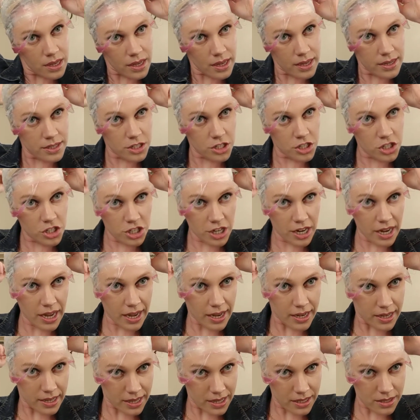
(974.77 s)
and
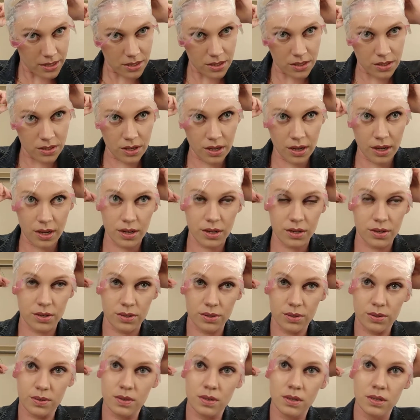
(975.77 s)
check as you
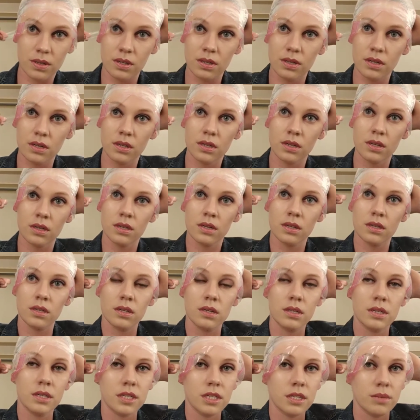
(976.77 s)
go
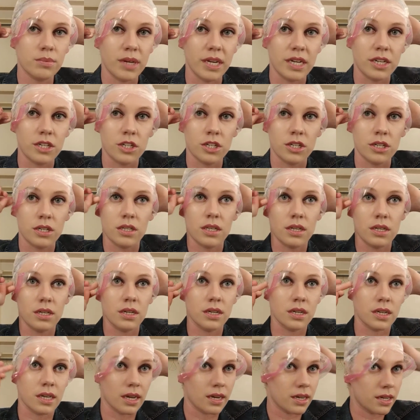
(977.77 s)
to make sure that
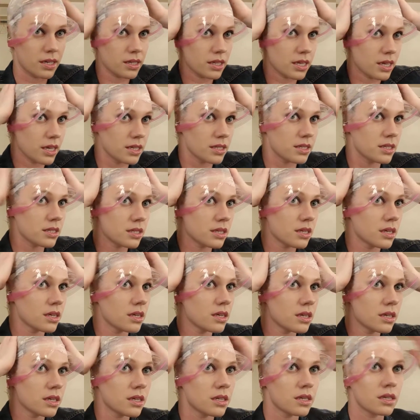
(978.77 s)
you're getting this
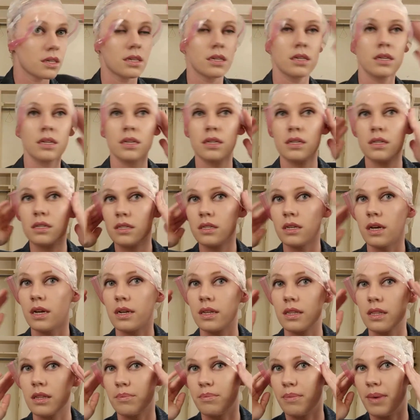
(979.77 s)
done
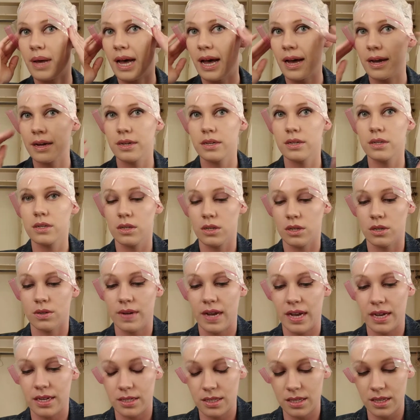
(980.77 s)
in the back
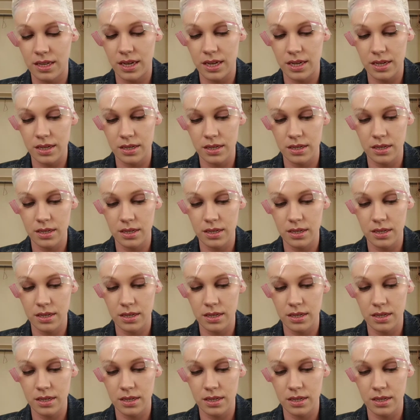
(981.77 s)
correctly.